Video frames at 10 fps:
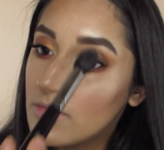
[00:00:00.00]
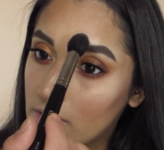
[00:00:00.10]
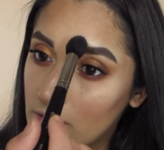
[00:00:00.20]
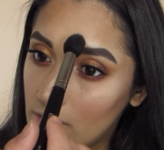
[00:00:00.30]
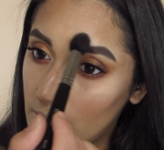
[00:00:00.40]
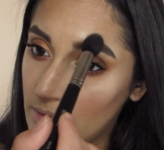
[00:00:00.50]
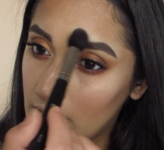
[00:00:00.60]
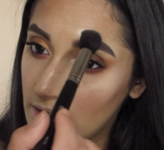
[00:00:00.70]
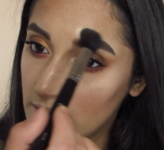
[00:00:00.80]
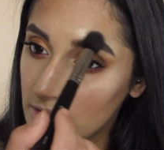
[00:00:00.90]
a little
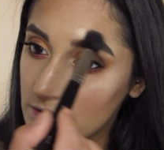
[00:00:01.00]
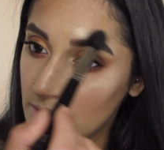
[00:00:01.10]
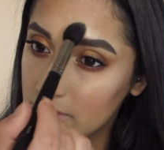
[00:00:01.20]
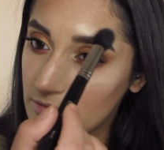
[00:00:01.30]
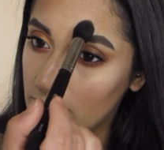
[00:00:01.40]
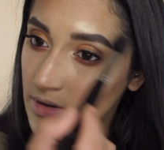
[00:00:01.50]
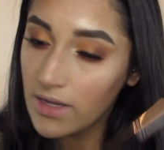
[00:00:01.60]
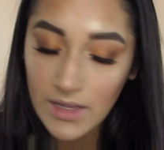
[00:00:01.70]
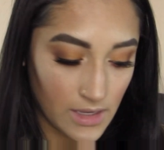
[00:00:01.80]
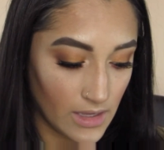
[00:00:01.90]
bit on the tops of
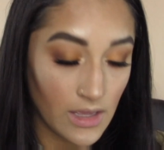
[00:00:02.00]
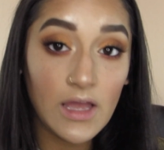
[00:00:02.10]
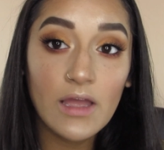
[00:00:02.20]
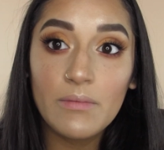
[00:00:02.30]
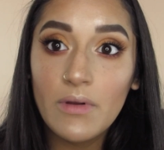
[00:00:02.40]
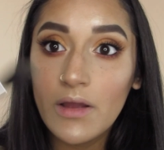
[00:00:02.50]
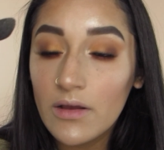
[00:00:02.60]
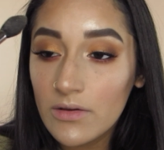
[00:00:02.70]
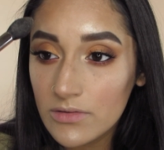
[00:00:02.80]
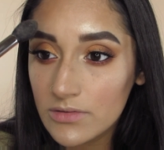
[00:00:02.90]
my
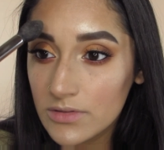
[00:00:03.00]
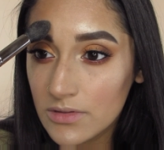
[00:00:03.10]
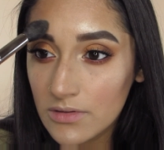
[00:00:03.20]
eyebrows.